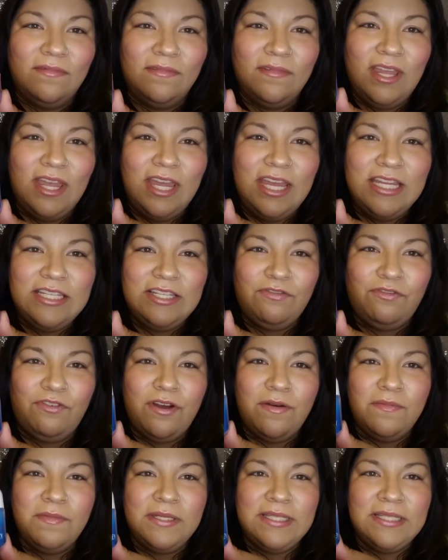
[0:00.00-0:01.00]
is
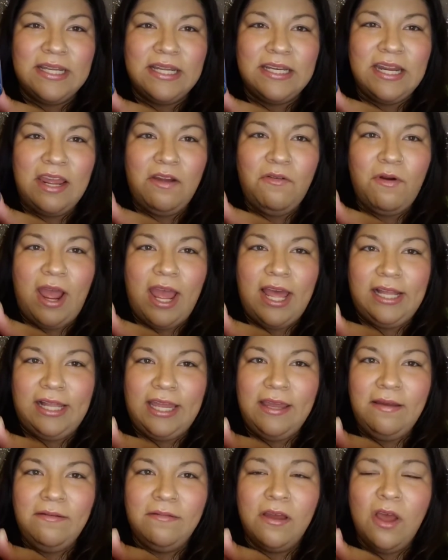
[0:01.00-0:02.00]
from Sunday
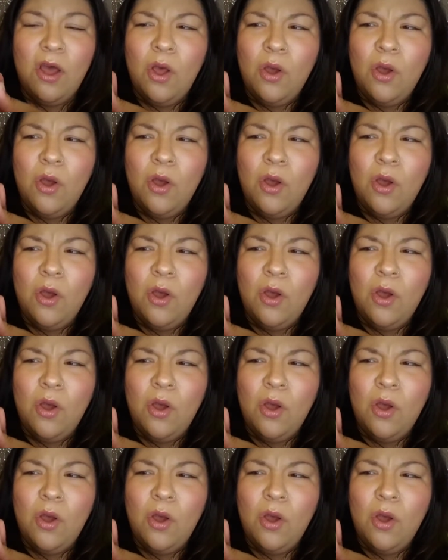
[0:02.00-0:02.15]
Riley,